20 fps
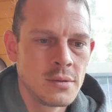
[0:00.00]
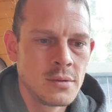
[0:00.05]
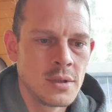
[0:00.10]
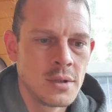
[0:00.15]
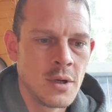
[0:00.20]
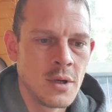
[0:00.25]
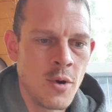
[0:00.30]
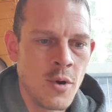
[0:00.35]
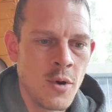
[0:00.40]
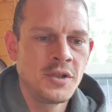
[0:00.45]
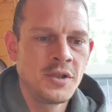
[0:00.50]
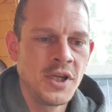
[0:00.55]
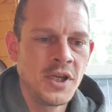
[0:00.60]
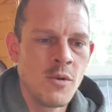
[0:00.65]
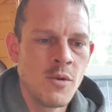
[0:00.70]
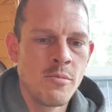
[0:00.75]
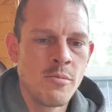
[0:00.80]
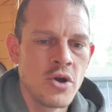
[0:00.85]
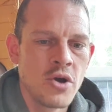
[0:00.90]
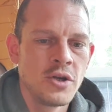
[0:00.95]
I want to see
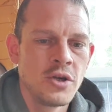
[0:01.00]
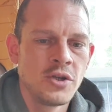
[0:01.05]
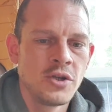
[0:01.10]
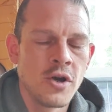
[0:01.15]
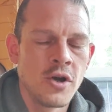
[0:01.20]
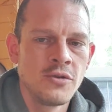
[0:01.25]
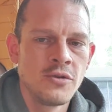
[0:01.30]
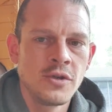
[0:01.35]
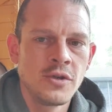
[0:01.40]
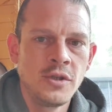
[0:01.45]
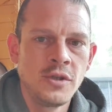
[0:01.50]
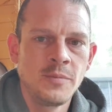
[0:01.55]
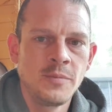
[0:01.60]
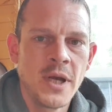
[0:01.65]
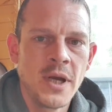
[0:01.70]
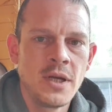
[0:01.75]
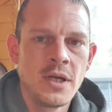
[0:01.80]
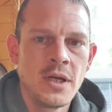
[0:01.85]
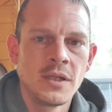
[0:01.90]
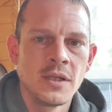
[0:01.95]
what Boris Johnson
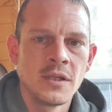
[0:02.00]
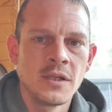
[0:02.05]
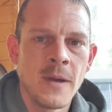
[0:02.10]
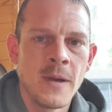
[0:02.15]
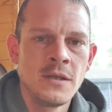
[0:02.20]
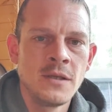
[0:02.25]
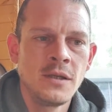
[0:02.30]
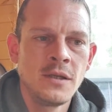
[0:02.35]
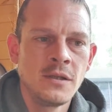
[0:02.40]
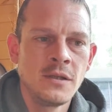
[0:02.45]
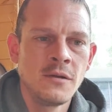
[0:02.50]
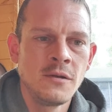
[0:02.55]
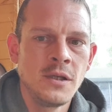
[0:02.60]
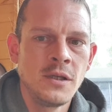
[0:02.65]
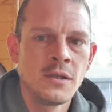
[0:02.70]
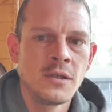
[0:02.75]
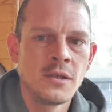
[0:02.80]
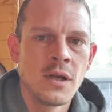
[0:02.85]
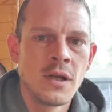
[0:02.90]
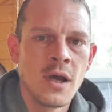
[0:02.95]
spent his expenses on
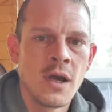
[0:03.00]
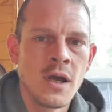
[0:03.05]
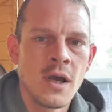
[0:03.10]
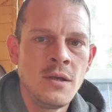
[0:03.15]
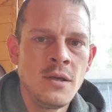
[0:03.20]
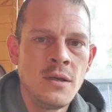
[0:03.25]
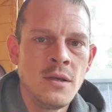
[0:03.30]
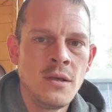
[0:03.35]
yesterday.